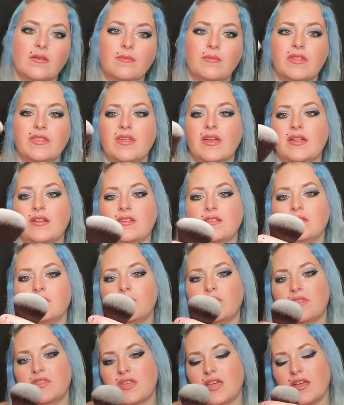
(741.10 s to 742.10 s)
But that is
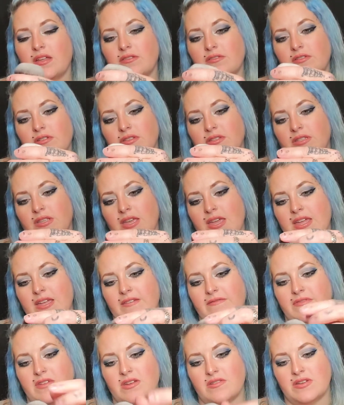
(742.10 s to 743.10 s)
what that looks like.
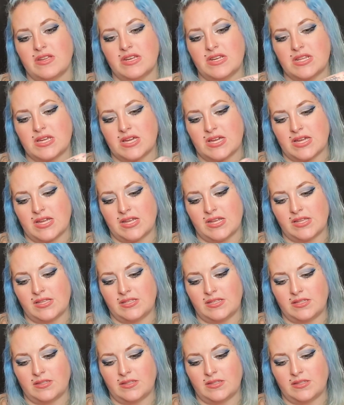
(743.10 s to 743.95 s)
Very nice